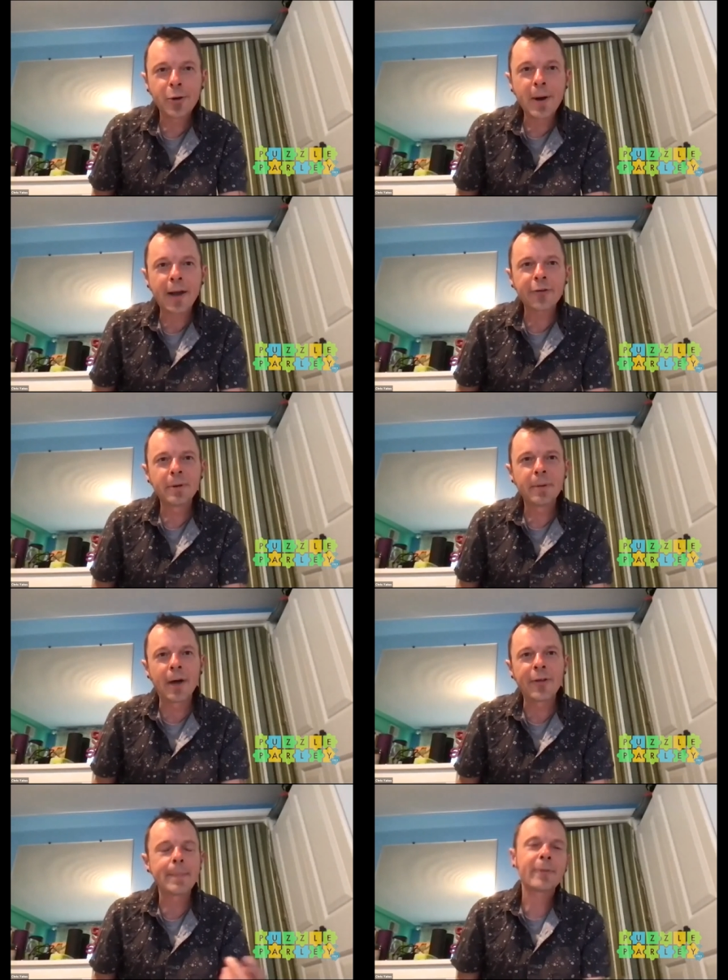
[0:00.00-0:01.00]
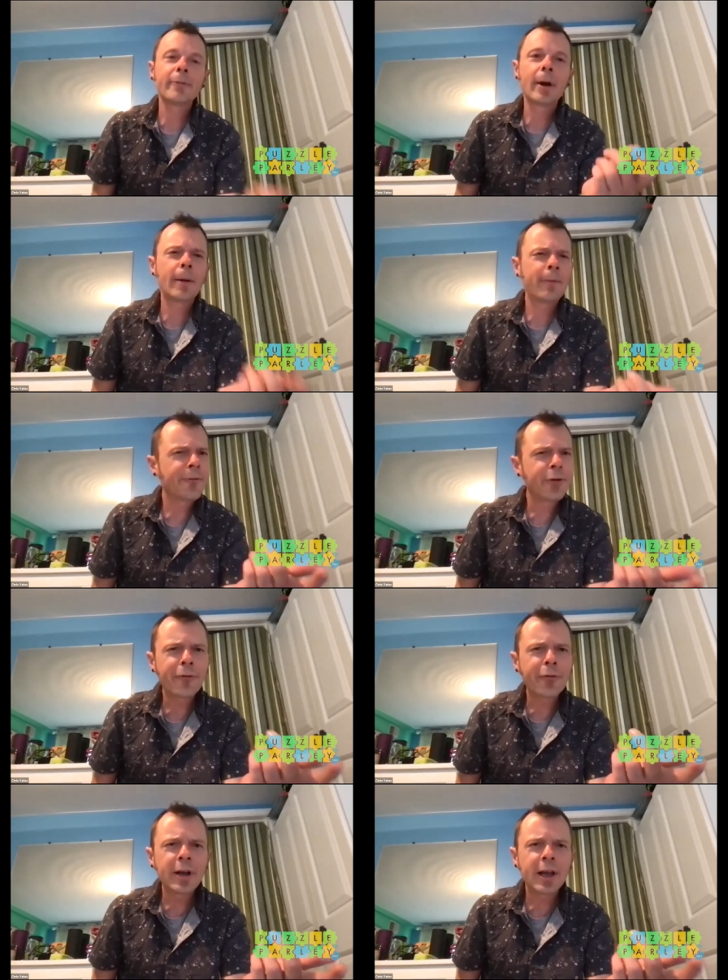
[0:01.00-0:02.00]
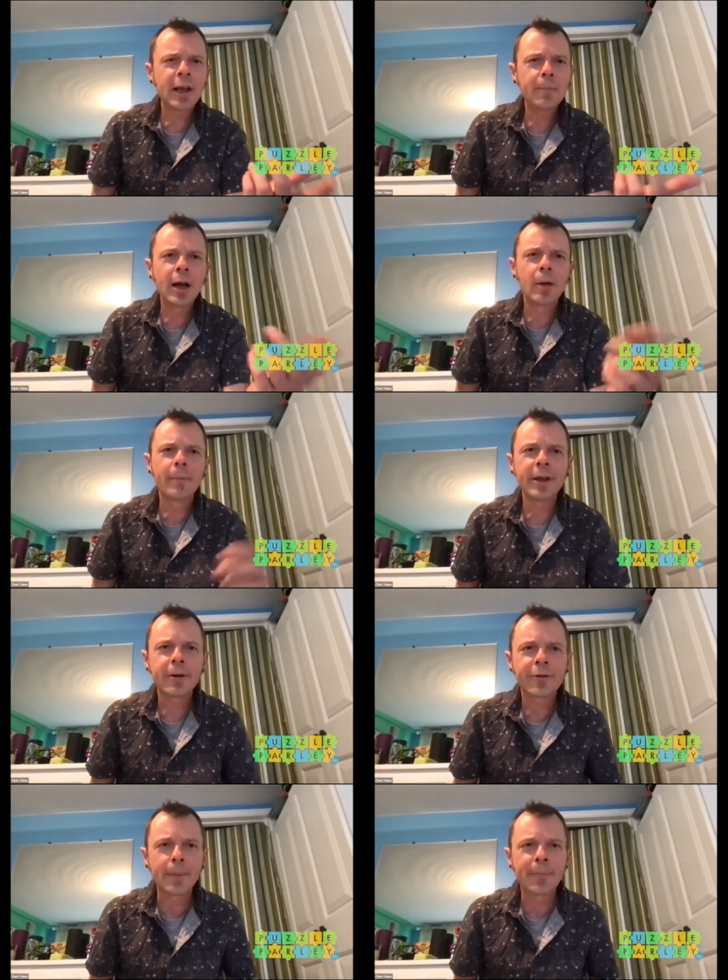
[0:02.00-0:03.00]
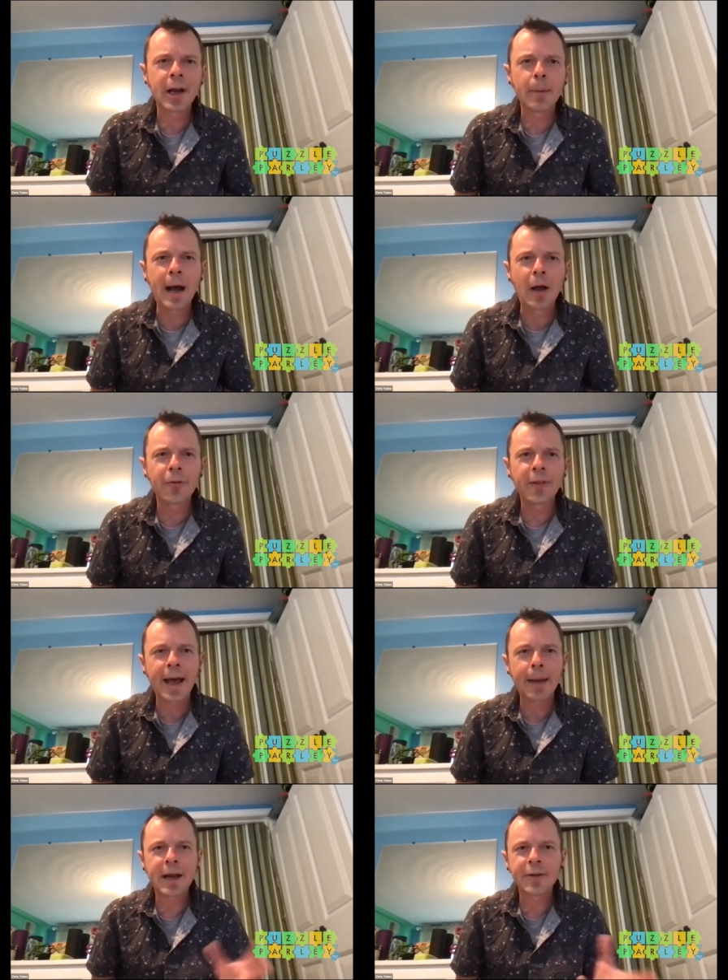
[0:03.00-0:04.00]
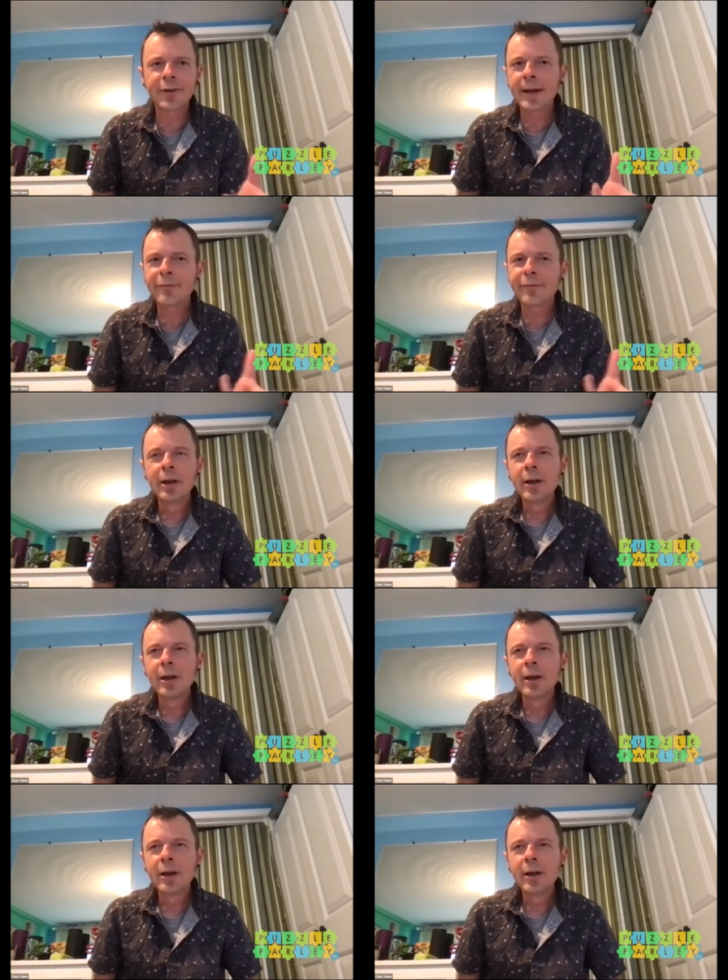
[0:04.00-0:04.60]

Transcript: who asked me about that, but uh, feel free to email me or something about that because I've